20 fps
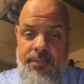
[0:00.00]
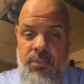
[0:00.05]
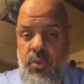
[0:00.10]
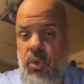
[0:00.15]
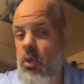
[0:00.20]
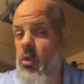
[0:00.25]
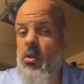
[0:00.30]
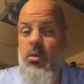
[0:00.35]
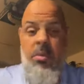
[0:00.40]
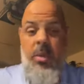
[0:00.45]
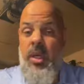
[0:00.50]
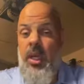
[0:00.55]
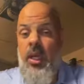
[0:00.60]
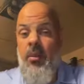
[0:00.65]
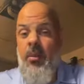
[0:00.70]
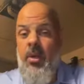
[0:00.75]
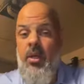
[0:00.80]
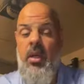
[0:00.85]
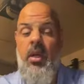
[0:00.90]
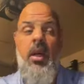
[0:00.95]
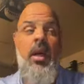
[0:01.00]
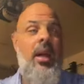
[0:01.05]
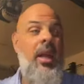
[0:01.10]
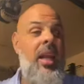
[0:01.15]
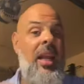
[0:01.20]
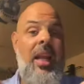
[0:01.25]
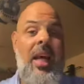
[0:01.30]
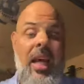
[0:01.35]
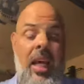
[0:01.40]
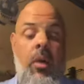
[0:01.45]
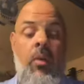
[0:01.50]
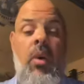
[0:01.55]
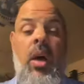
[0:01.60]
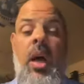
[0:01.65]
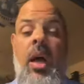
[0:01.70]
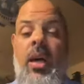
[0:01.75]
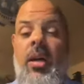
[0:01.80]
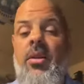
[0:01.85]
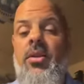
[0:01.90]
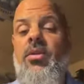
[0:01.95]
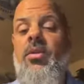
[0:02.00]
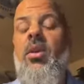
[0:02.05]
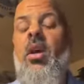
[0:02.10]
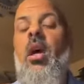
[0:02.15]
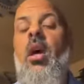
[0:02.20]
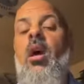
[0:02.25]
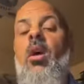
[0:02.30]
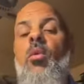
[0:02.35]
So it became clear. Likewise,